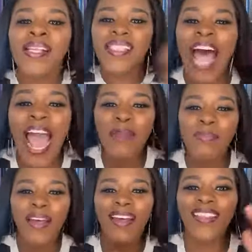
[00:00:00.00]
Type
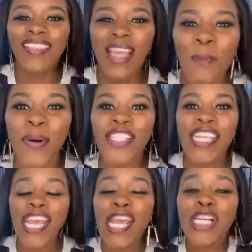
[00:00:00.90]

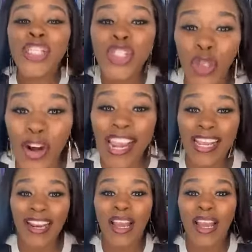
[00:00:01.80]
Liberty Street.